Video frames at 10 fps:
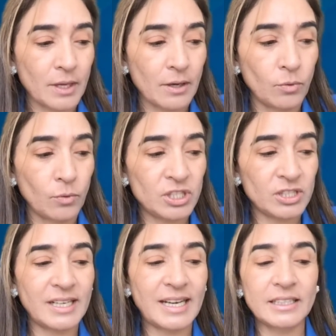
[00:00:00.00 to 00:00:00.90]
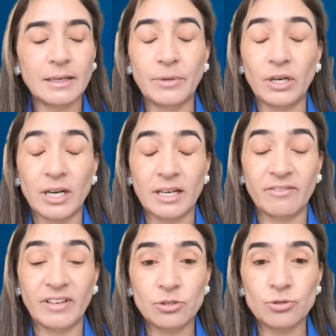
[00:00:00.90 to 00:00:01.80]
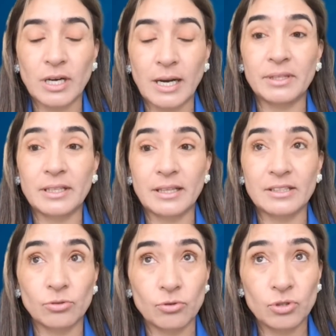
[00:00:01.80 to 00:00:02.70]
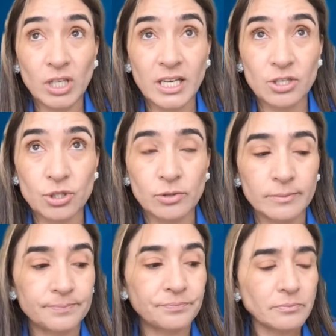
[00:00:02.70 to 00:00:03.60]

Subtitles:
which is the Latin American Venture Capital Association,